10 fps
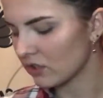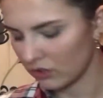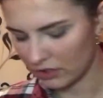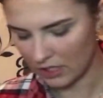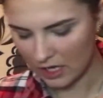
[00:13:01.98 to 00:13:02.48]

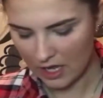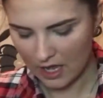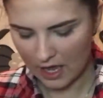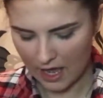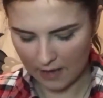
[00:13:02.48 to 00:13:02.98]
done,
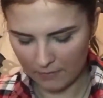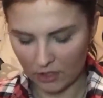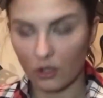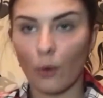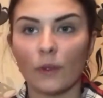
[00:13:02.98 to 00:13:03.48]
I'm
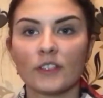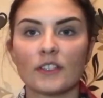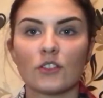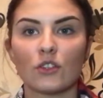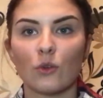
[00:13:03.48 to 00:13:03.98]
going
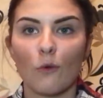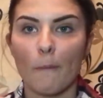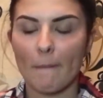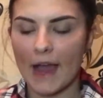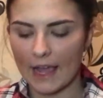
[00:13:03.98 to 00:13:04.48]
to do
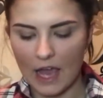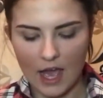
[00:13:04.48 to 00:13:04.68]
my